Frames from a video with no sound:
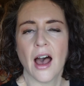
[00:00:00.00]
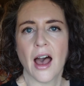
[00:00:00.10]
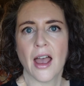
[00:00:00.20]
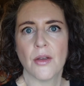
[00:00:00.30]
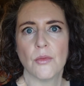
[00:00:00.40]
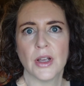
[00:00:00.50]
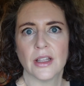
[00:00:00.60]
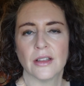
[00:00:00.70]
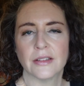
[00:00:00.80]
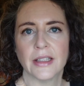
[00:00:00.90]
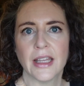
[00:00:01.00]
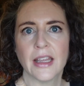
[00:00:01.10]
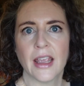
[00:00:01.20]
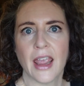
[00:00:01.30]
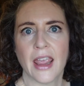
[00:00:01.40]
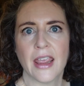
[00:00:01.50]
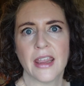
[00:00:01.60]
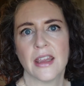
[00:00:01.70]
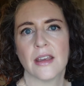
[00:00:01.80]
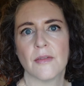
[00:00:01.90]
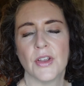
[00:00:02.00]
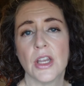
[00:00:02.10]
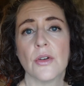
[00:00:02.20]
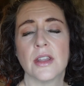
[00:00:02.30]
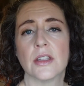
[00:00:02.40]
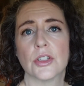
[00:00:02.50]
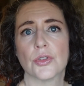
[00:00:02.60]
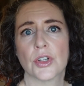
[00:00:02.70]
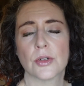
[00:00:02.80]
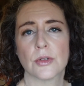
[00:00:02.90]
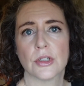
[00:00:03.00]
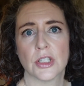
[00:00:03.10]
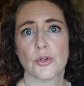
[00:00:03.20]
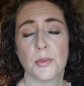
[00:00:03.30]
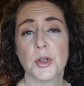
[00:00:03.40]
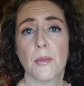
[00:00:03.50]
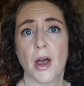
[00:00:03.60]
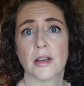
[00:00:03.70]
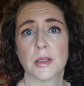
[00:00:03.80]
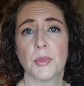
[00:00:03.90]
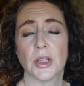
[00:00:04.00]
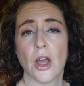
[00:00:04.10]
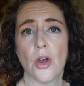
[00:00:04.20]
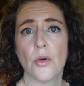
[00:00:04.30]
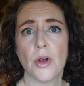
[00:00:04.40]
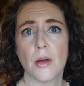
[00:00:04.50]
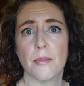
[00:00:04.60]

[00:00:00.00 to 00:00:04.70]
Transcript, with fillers: I will link a video in the description box below